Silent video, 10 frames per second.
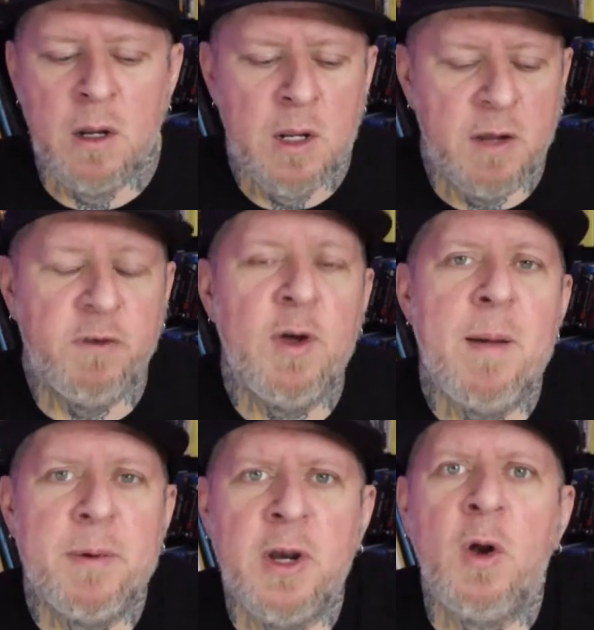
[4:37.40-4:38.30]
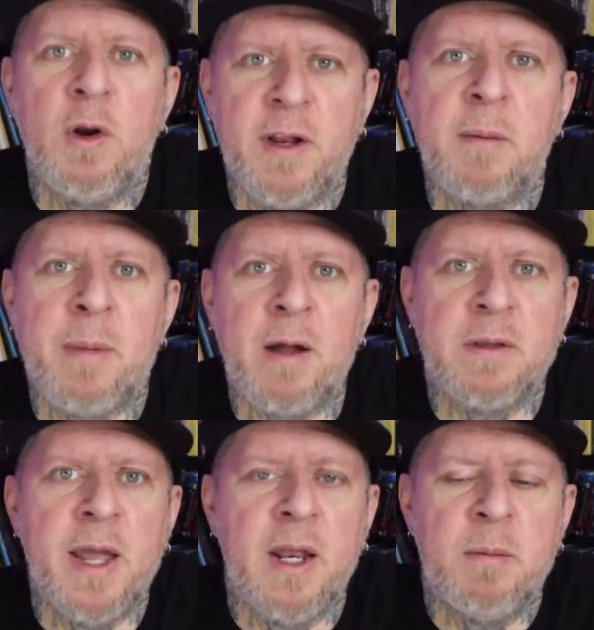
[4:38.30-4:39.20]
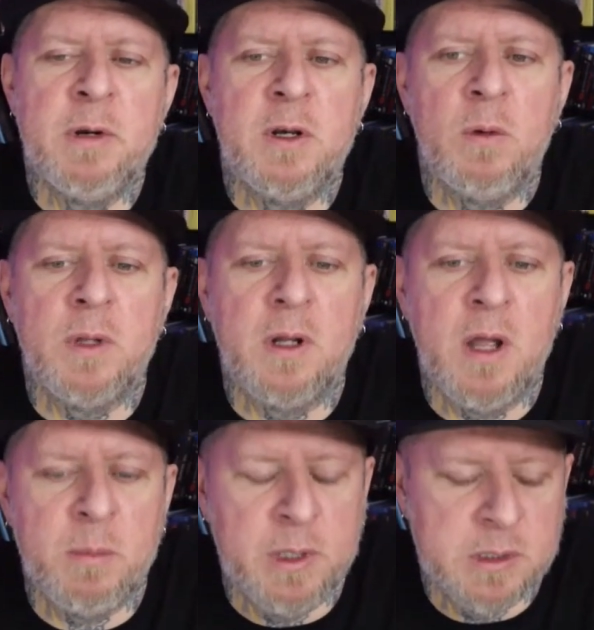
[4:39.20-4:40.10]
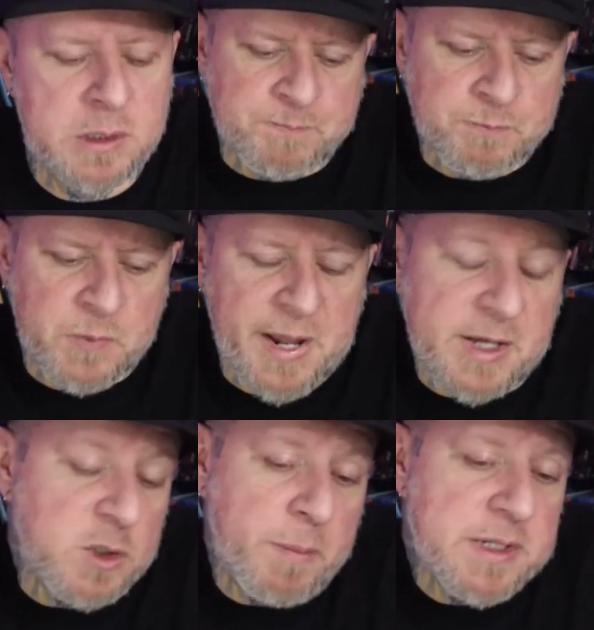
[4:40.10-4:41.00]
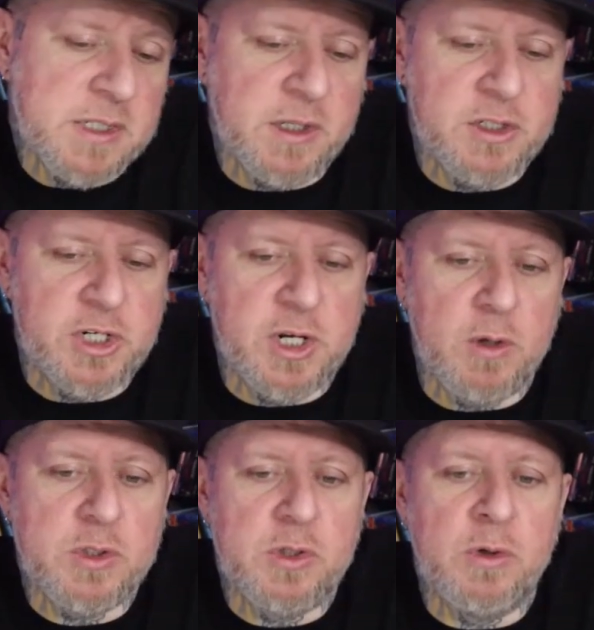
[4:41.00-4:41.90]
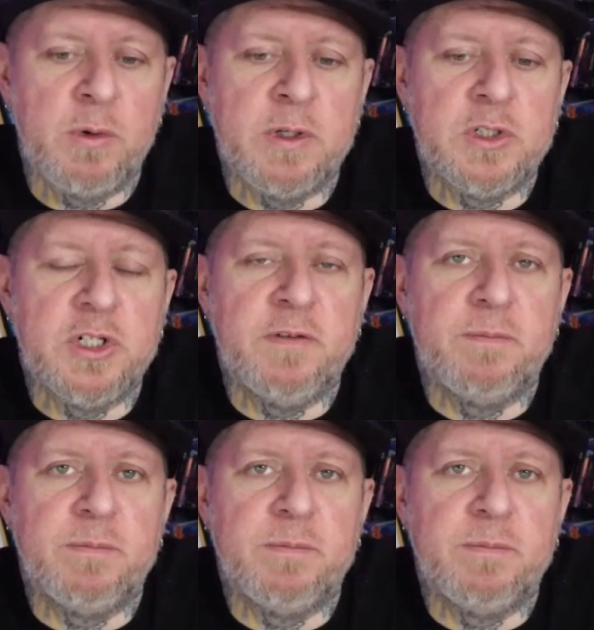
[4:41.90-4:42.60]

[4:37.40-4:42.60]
If you happen to know anything about that, let me know in the comments. Yeah, so basically she goes through and it